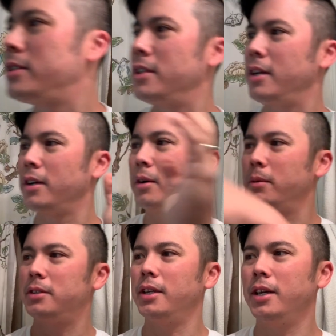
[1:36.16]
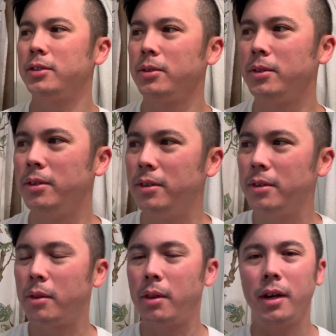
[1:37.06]
generic witch
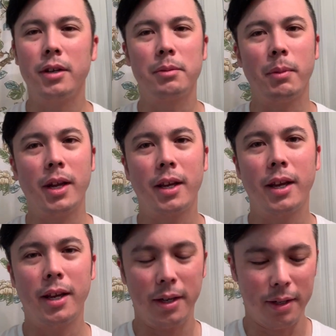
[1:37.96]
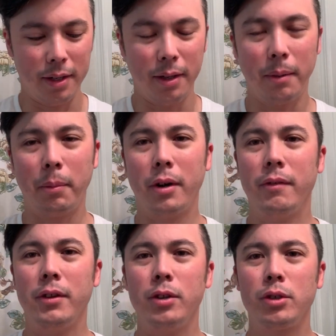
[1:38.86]
hazel, Thayer's Medicated, part of
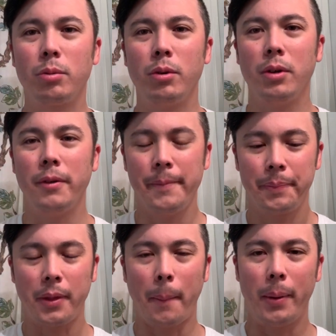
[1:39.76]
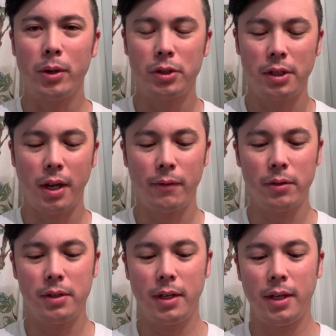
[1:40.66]
the usual post-shave
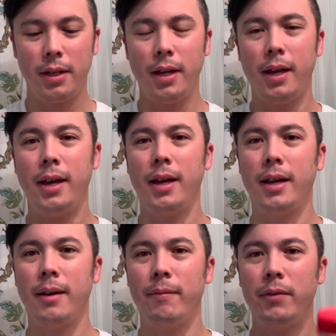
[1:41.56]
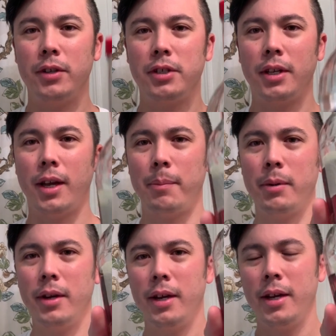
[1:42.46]
routine. And I'm finishing up,
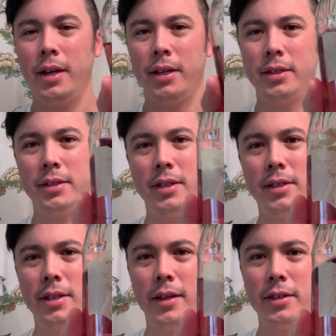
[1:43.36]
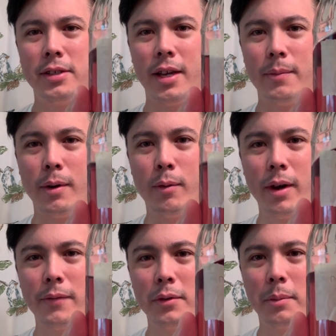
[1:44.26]
since I just had my
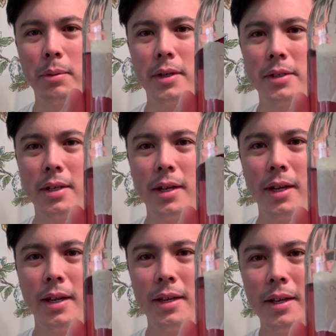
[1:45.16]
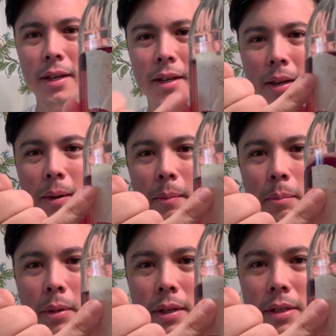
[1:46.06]
wife to impress today,
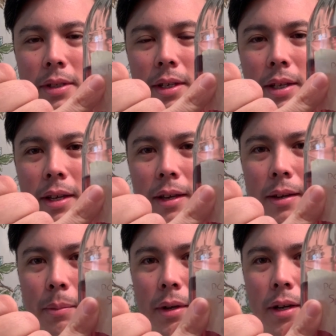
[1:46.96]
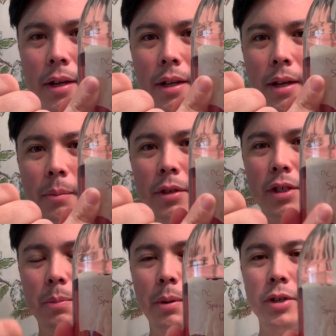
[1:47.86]
Pinaud
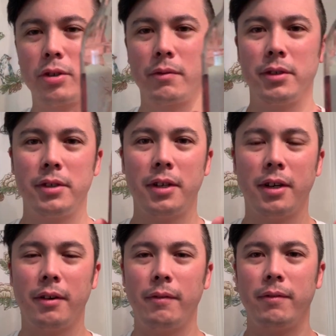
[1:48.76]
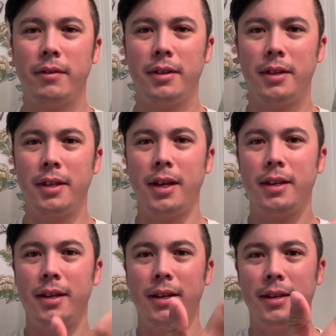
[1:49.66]
Special Reserve. Look at that
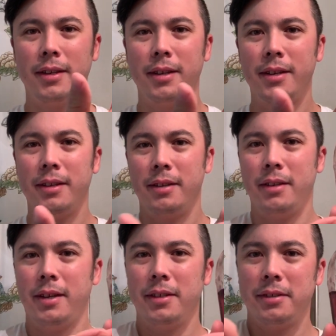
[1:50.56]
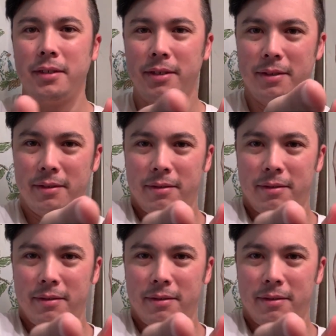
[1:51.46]
nice